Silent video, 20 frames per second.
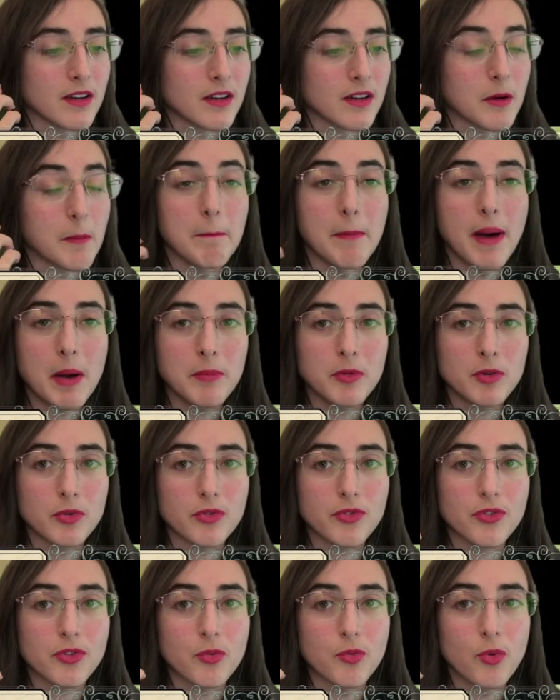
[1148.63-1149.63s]

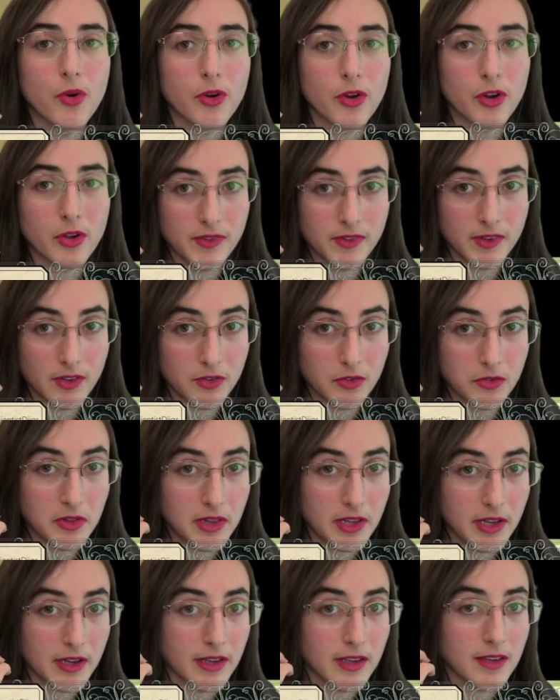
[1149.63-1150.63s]
mammals were considered
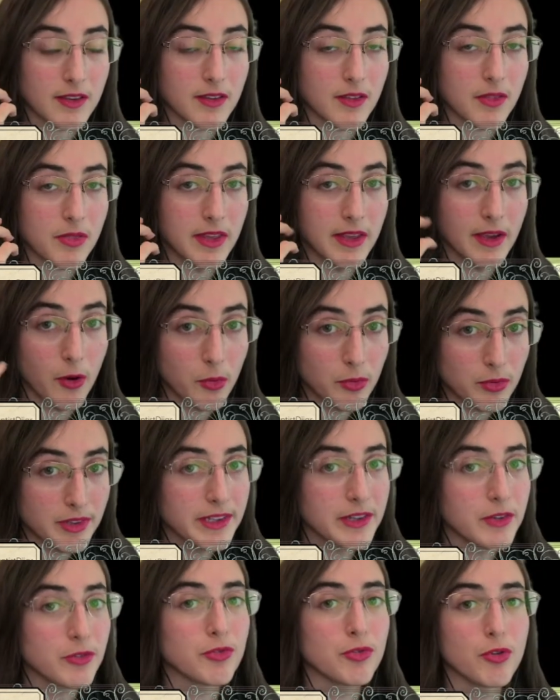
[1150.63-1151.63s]
like the only
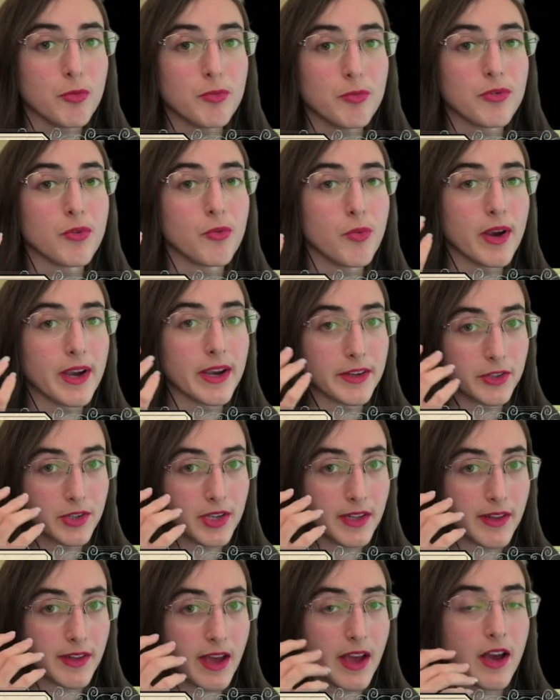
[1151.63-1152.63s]
group where you
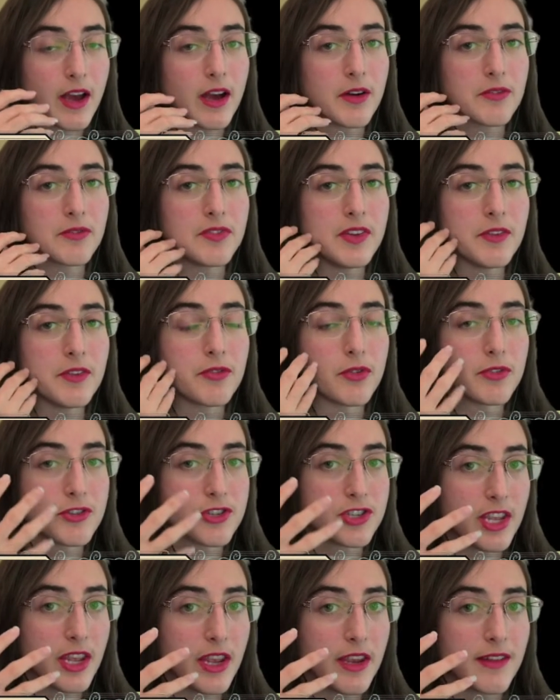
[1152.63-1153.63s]
can have
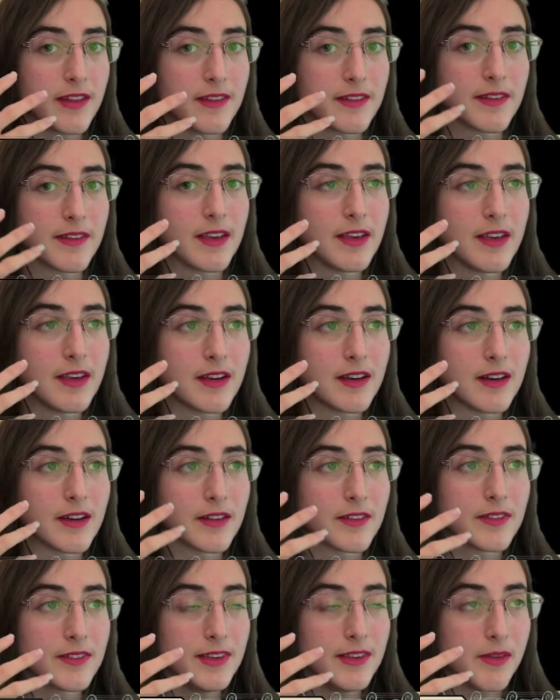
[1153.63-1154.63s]
differentiated
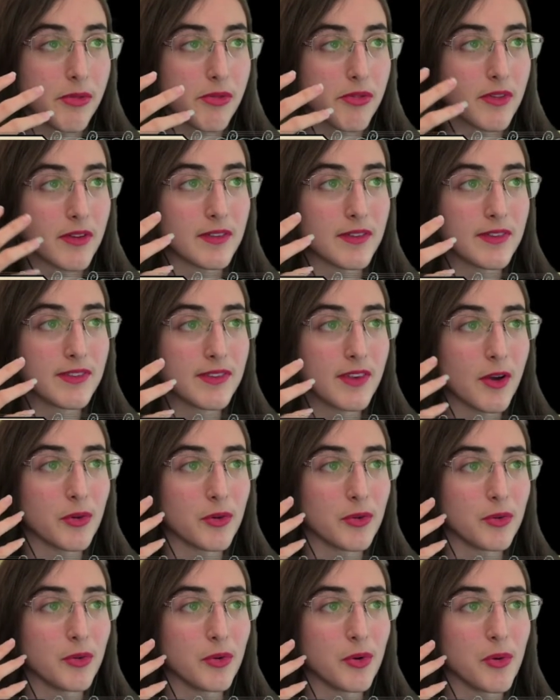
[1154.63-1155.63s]
teeth.
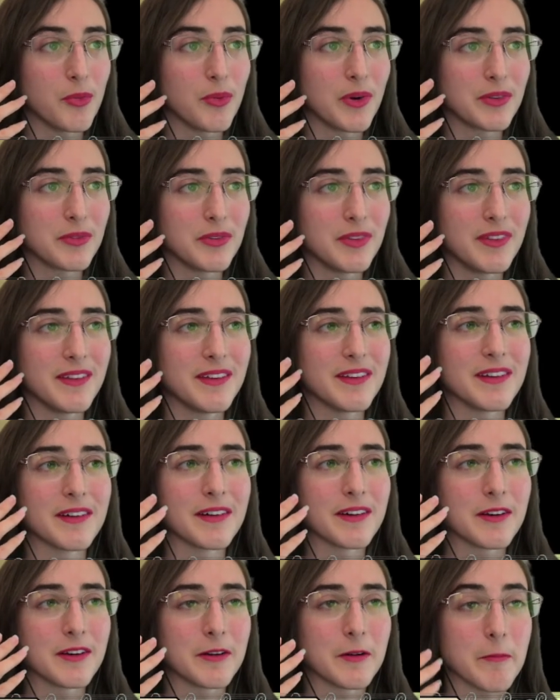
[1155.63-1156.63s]
So when
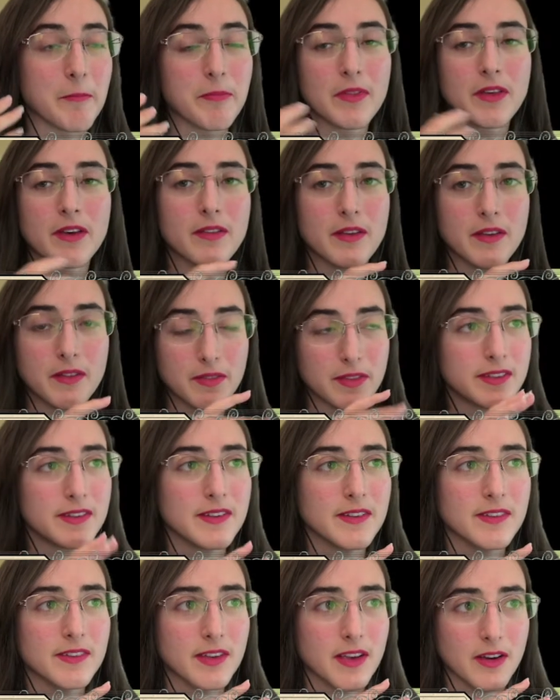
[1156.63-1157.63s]
this
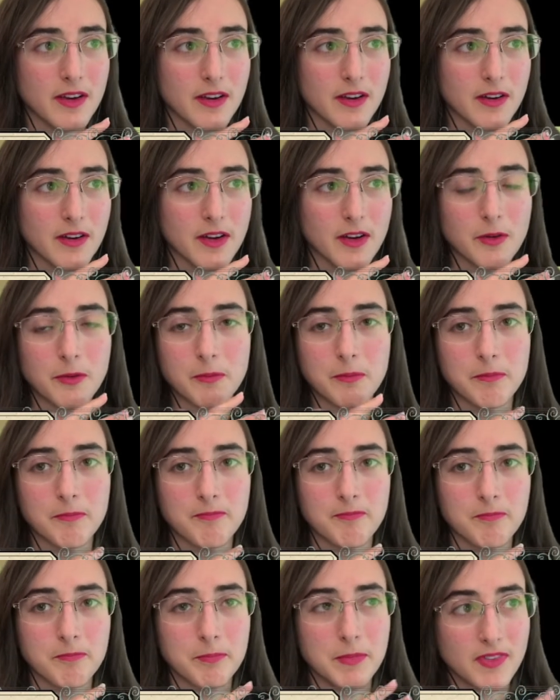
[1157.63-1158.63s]
is a
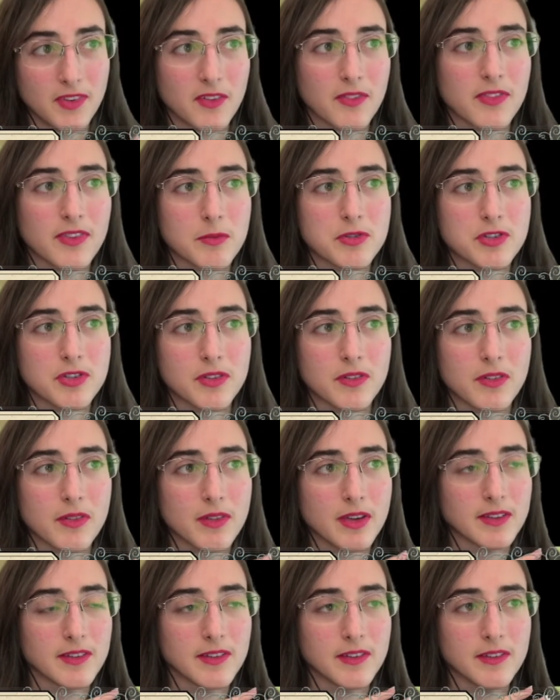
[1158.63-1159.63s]
misconception
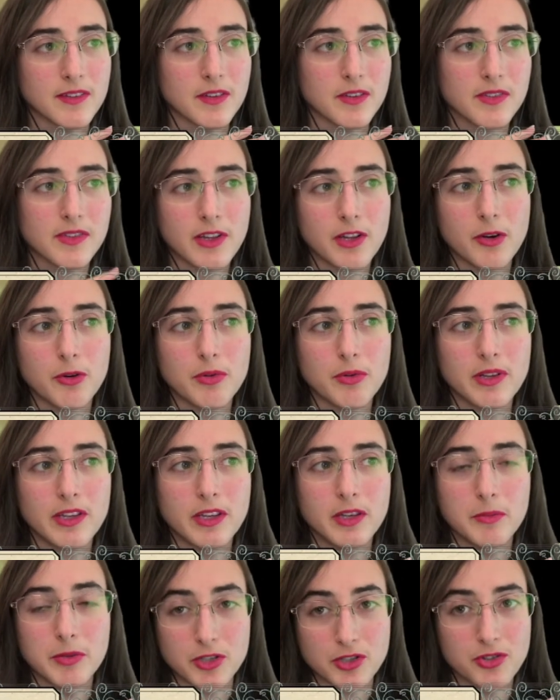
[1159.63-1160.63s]
that is
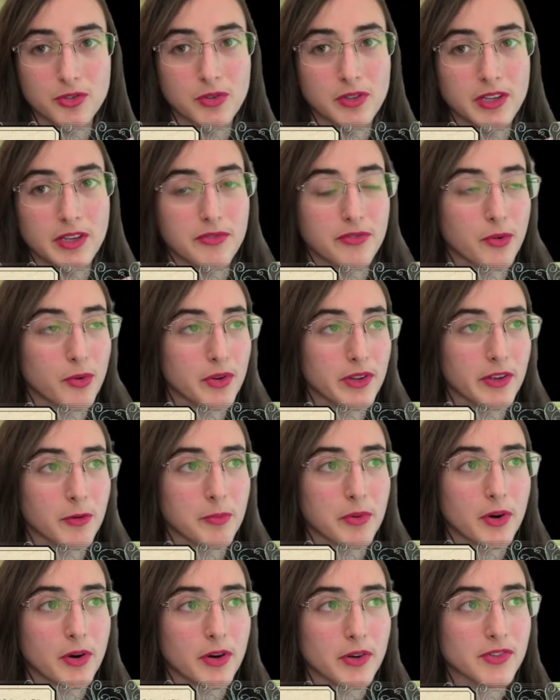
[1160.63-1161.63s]
slowly but surely falling
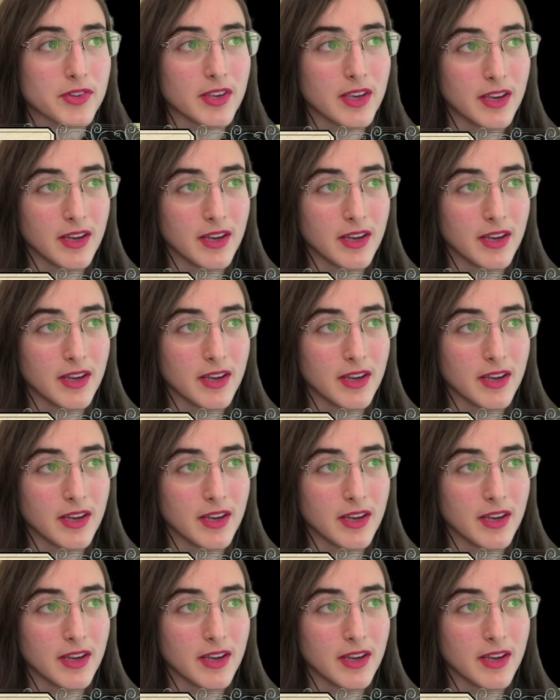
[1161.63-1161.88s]
apart